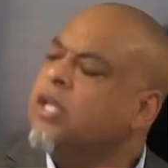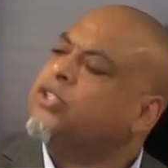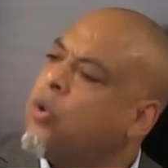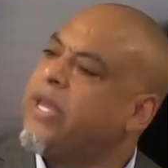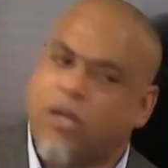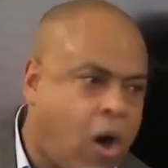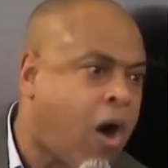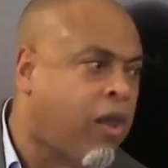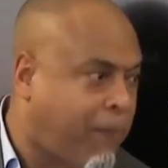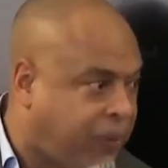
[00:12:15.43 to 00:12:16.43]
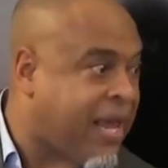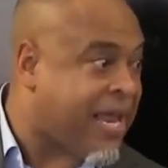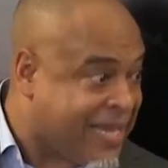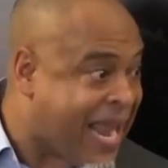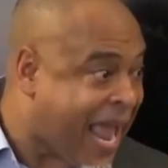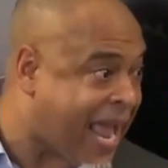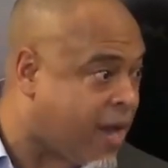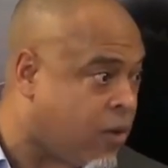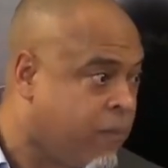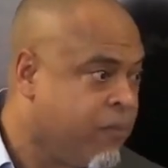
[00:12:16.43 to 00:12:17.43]
So we call a play
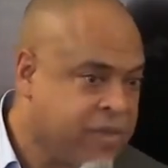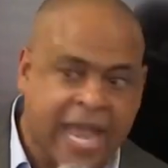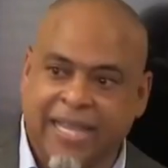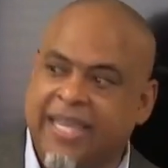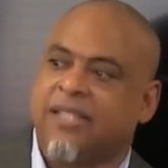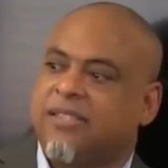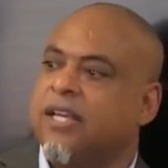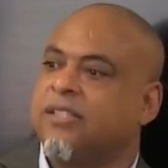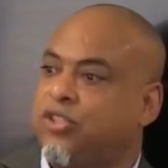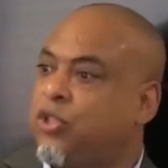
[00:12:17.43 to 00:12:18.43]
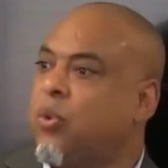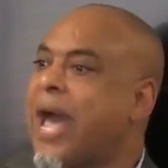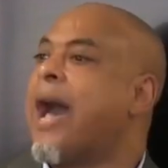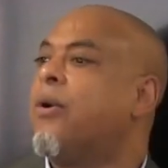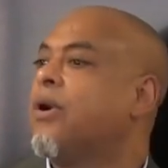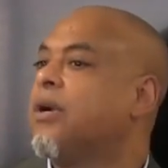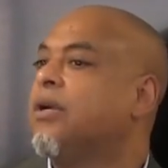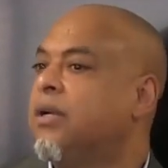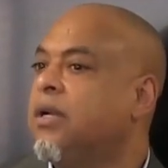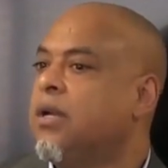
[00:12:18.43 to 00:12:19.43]
now that gets us to our
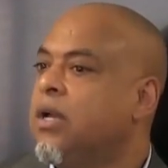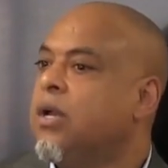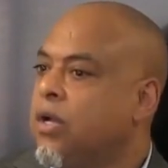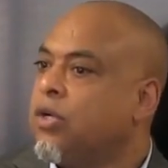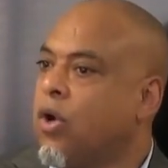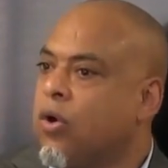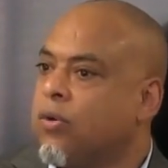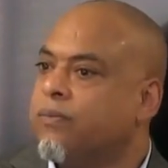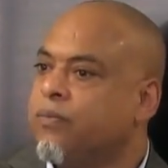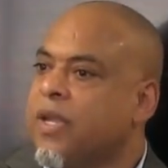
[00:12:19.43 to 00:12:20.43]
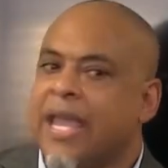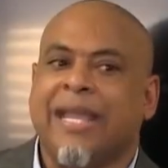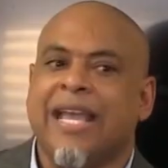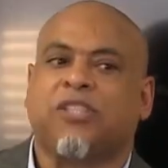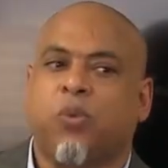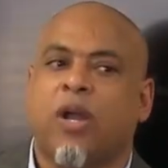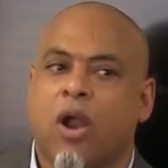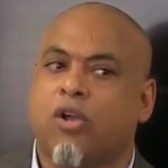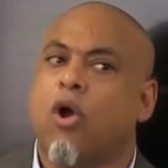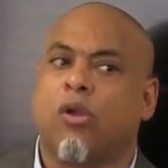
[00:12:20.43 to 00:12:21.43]
goal. And guess what?
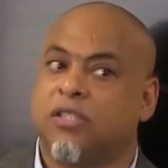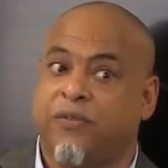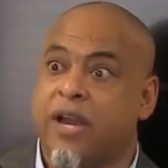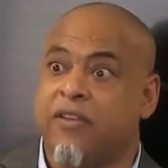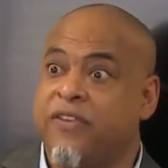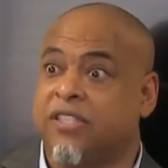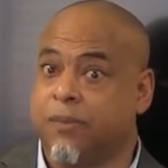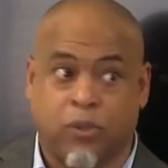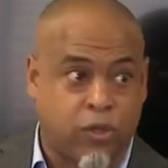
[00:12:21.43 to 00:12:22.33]
Our goal is very visible.